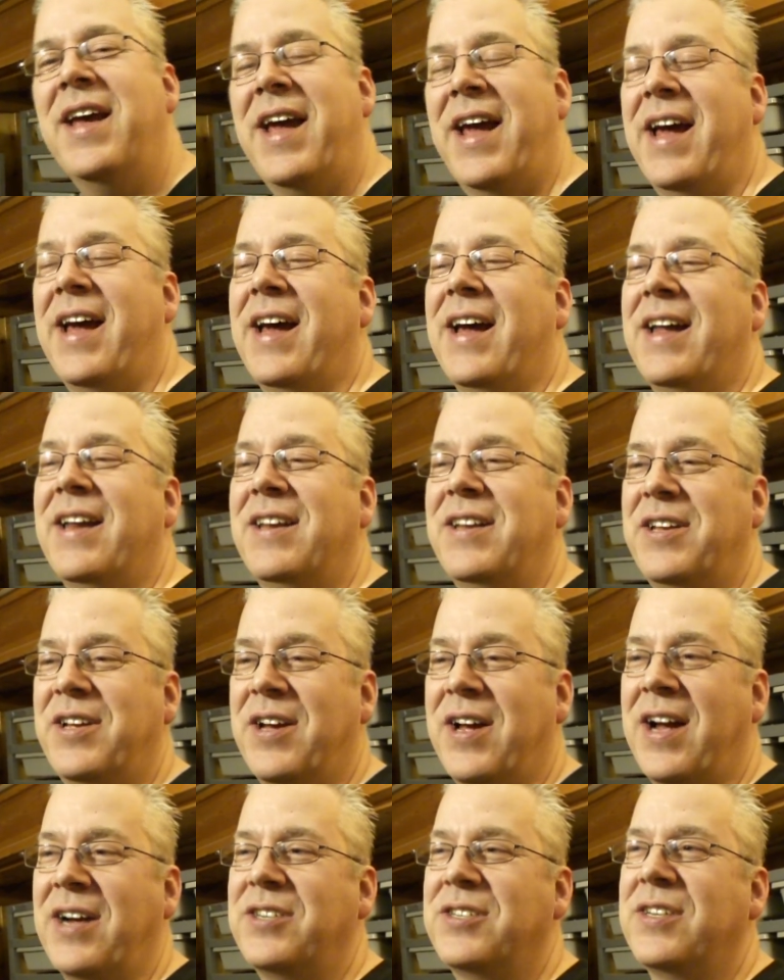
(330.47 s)
and
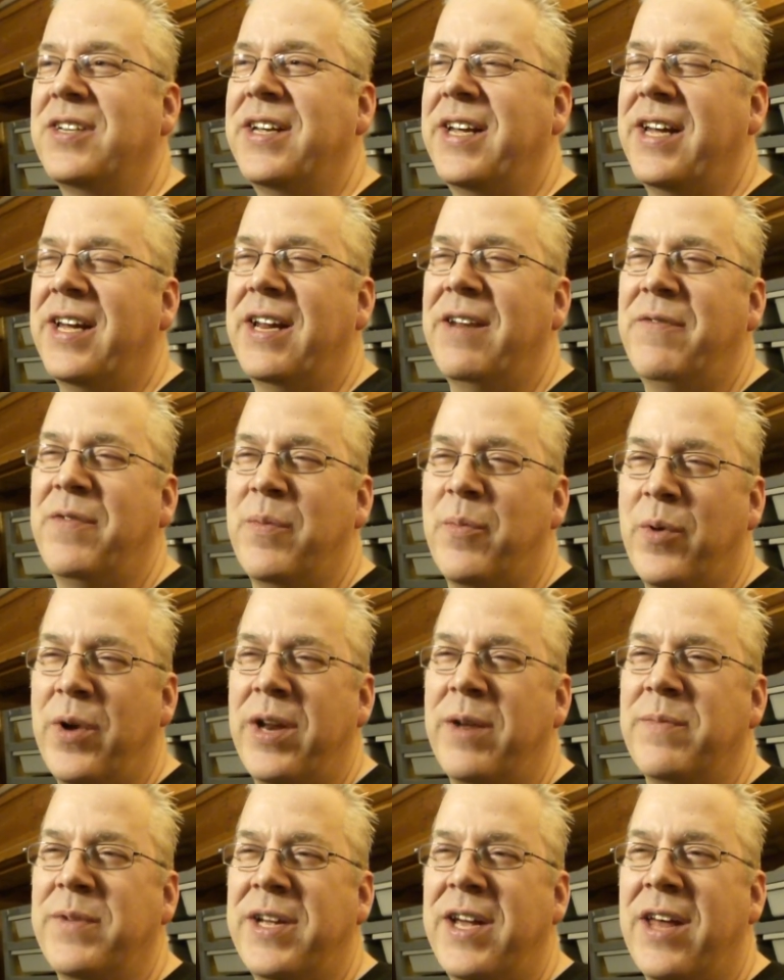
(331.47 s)
you actually get, if you
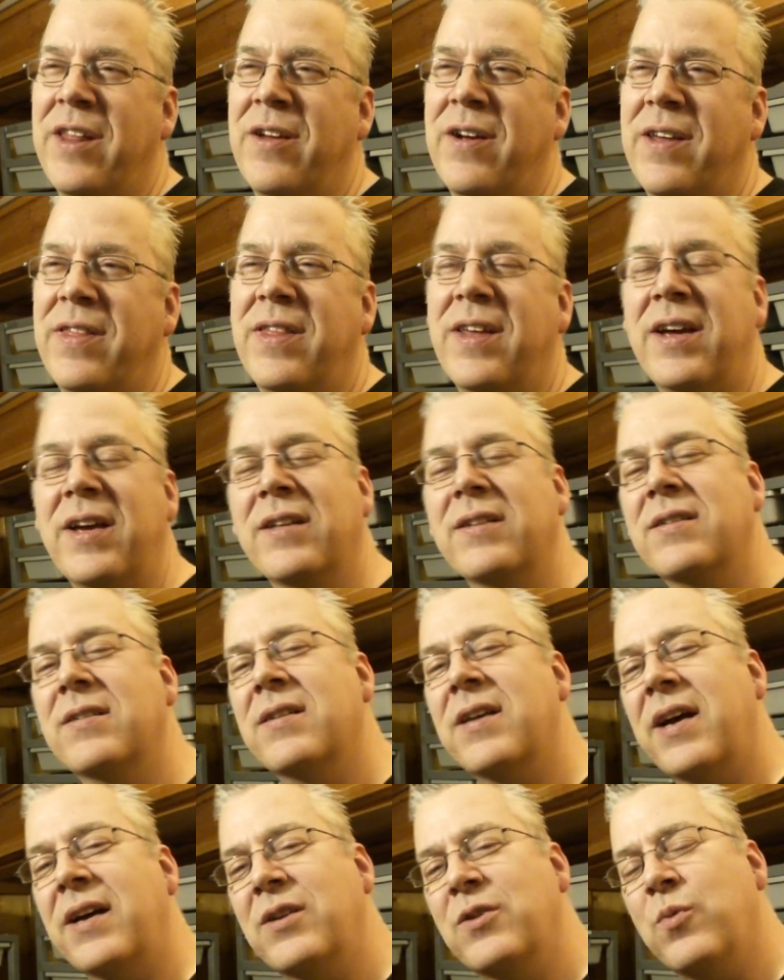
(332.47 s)
breed them together, I think
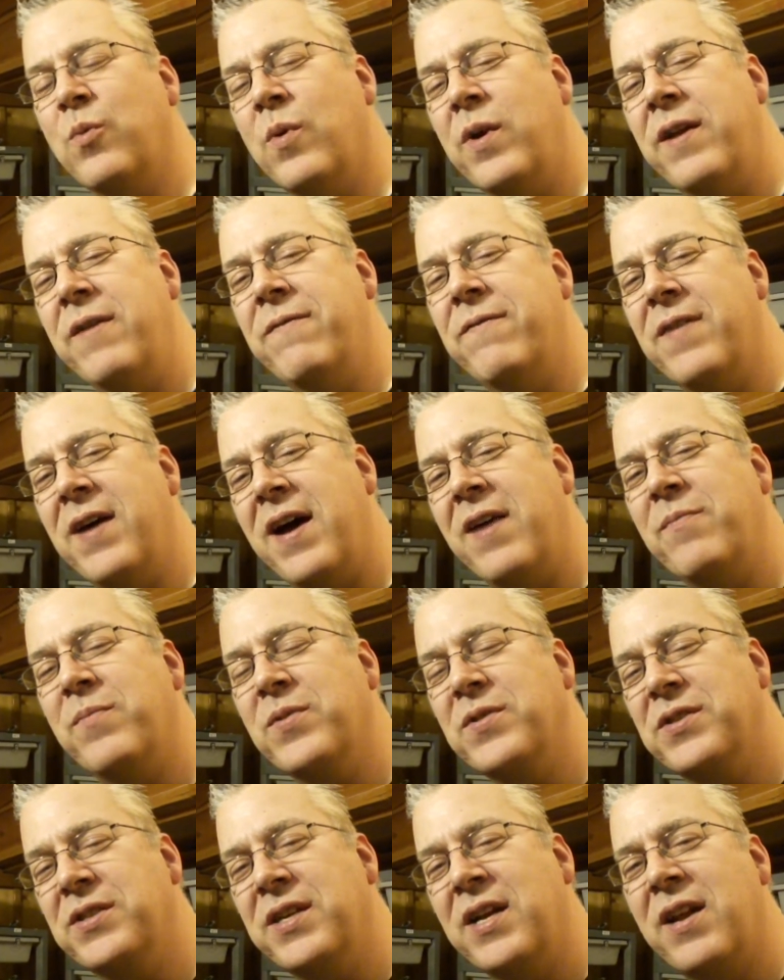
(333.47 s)
it's like
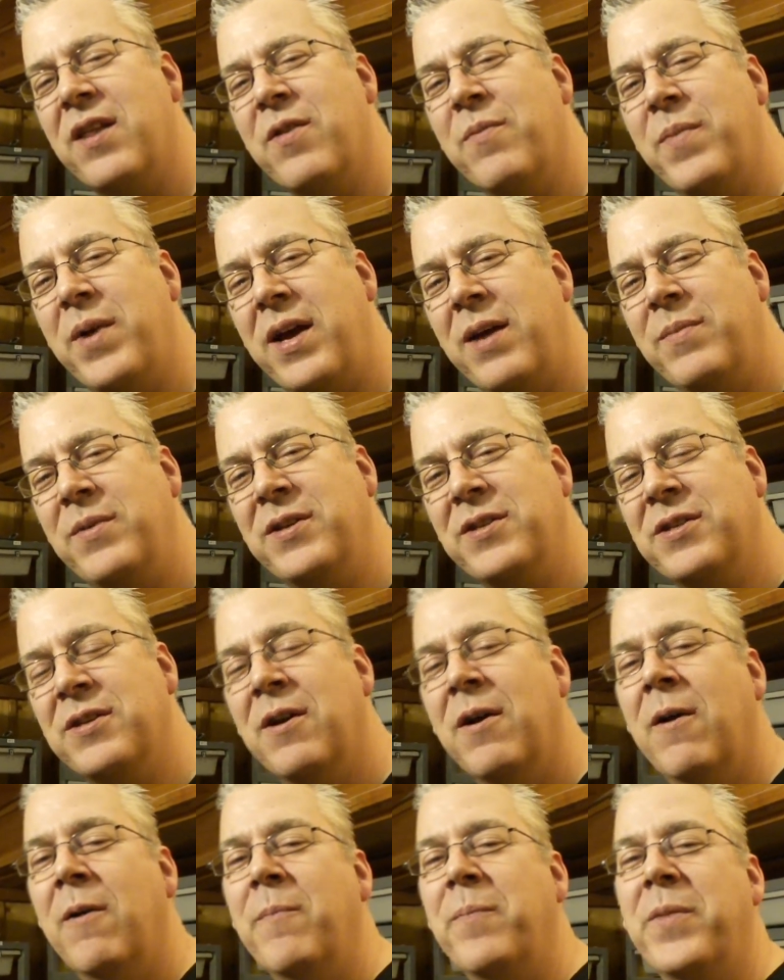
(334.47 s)
25% of the babies
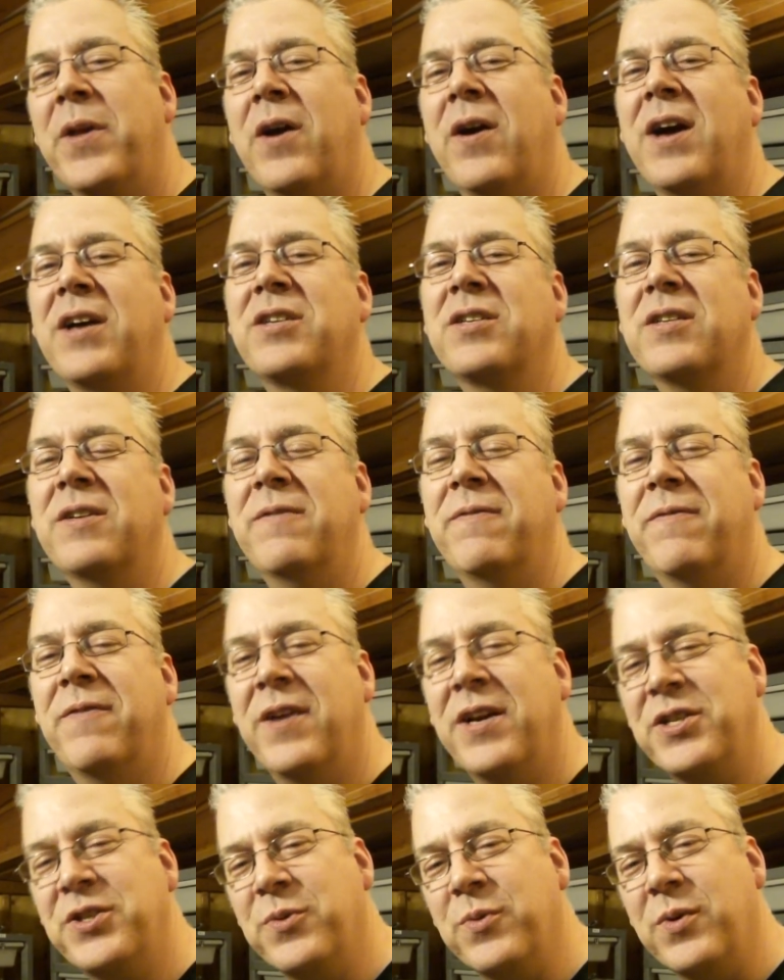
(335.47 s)
are actually
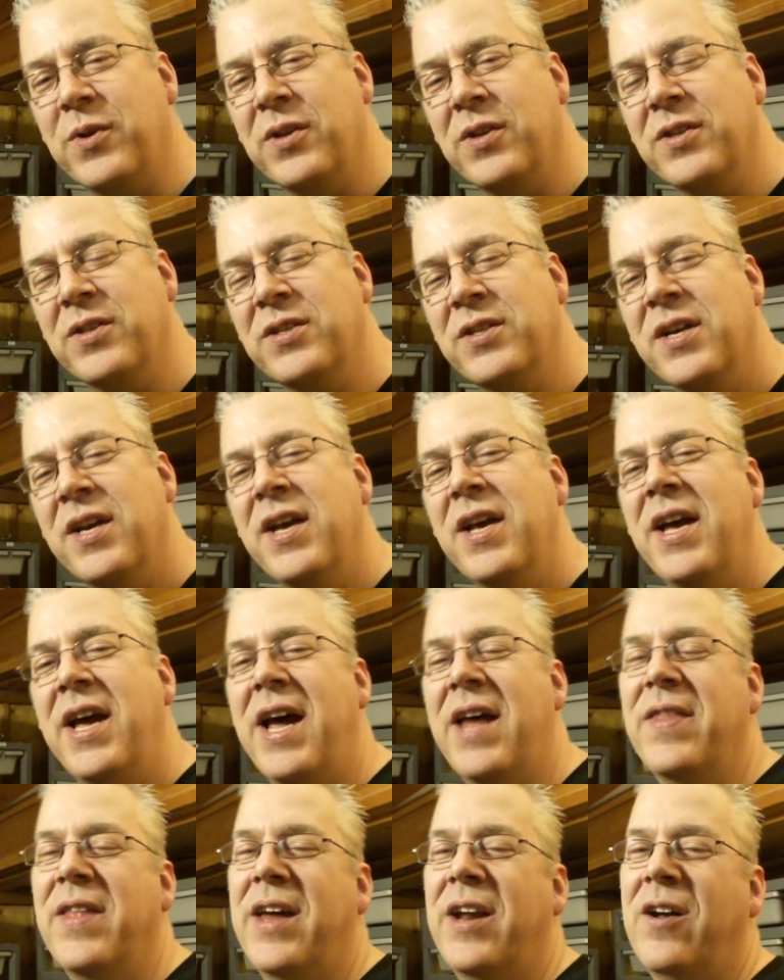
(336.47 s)
visuals,
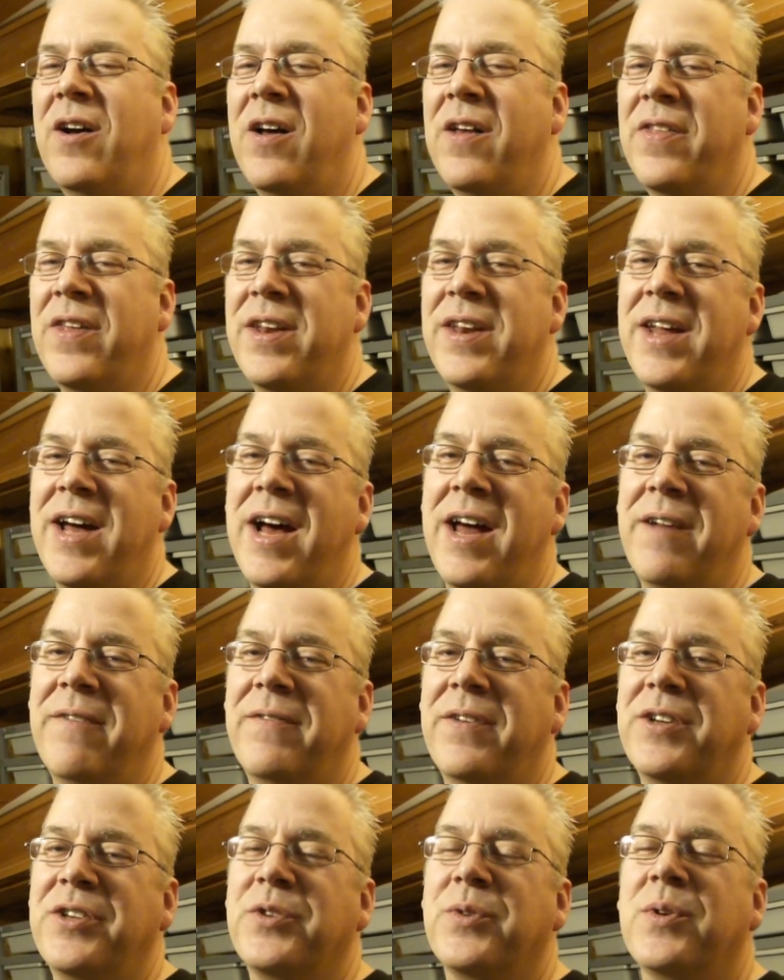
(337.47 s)
and then all the
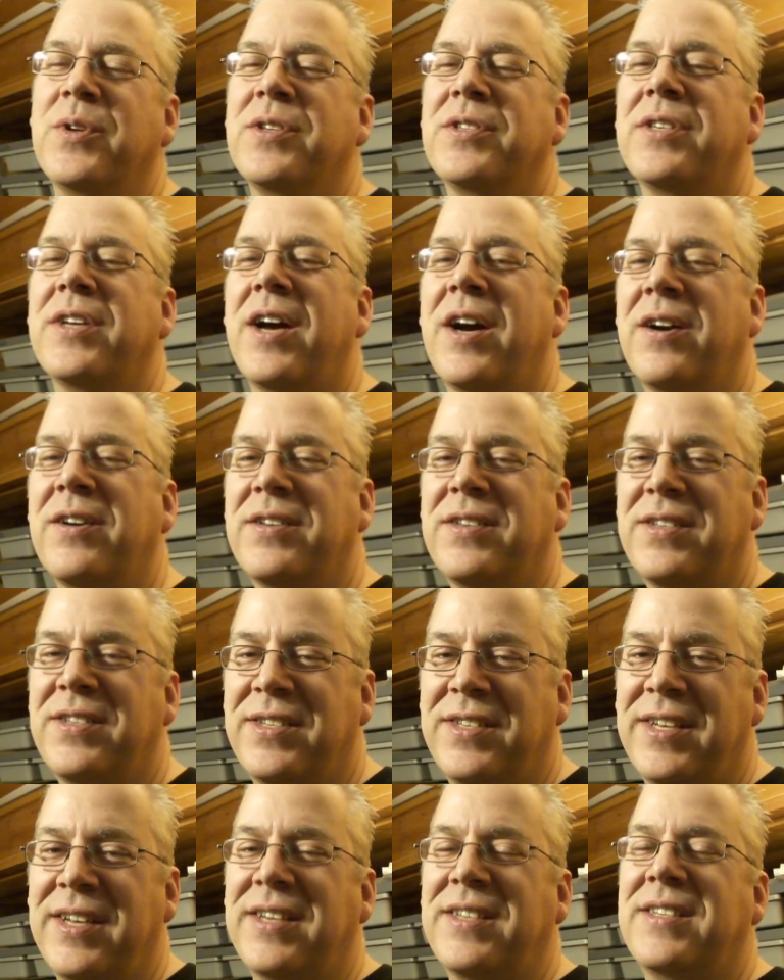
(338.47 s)
non-visuals are
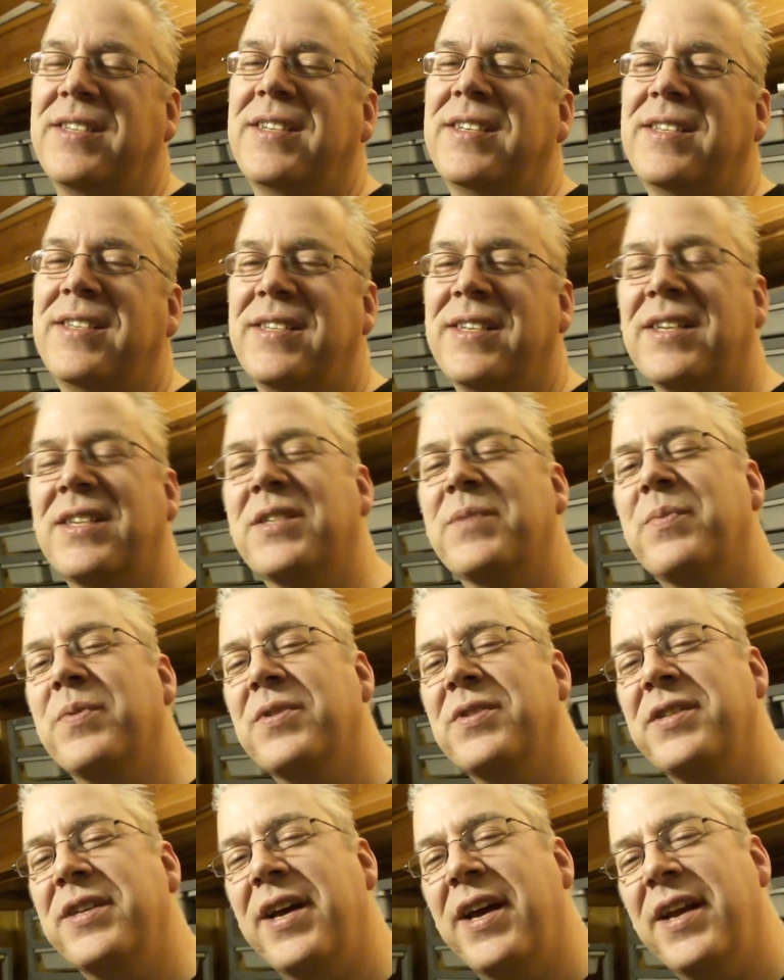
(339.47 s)

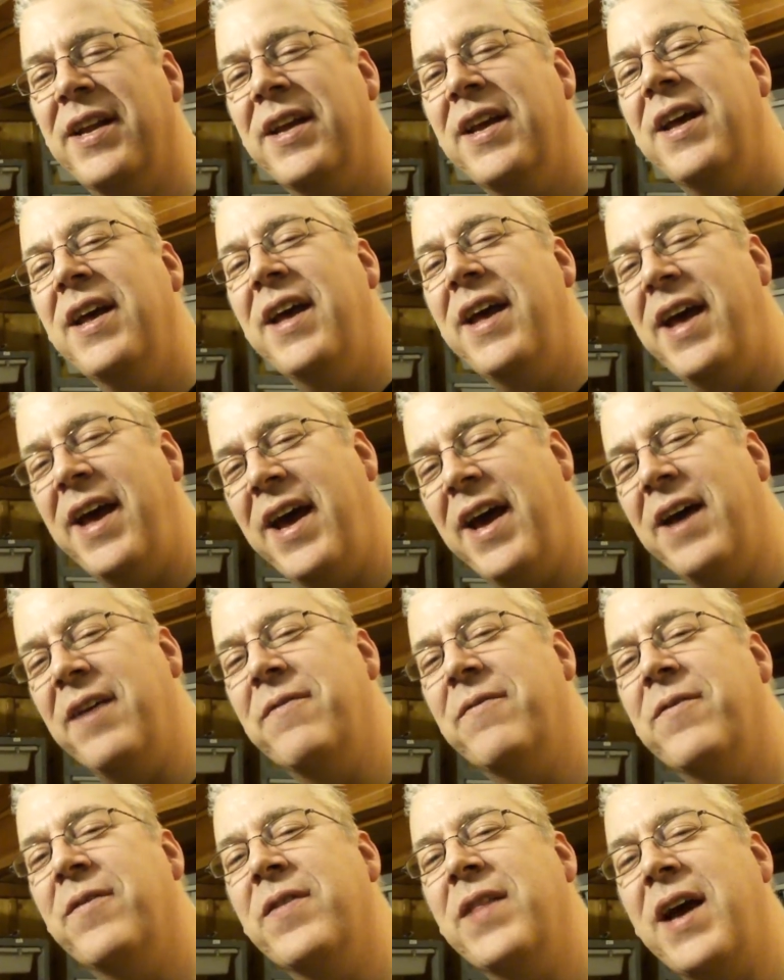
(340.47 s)
66%
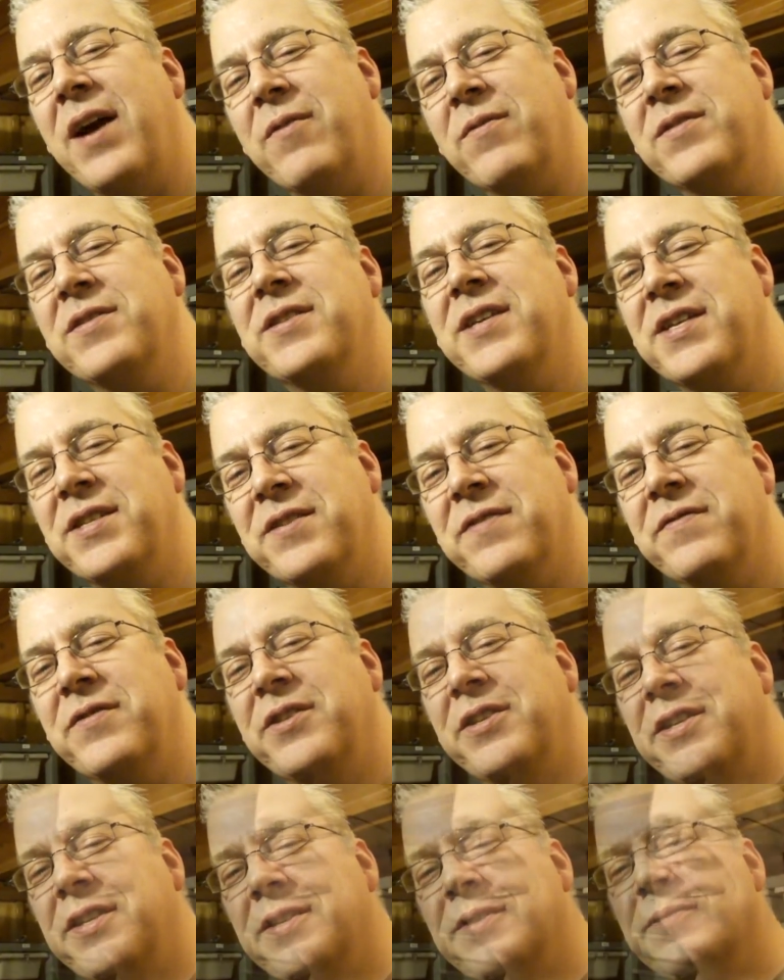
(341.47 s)
het for that recessive
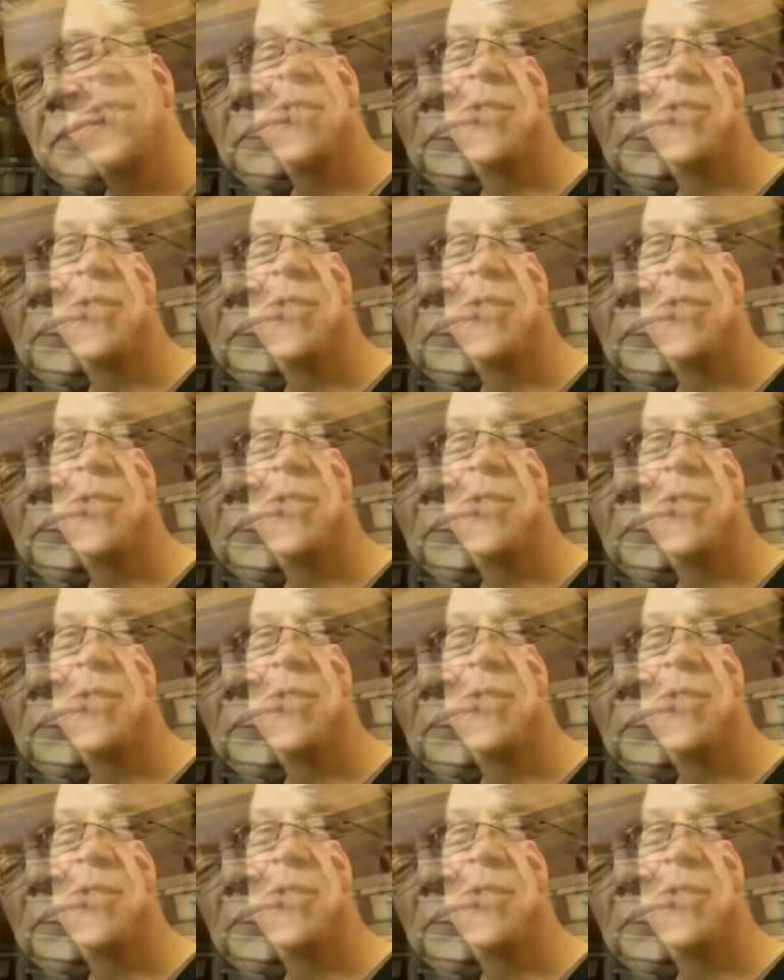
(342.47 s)
gene.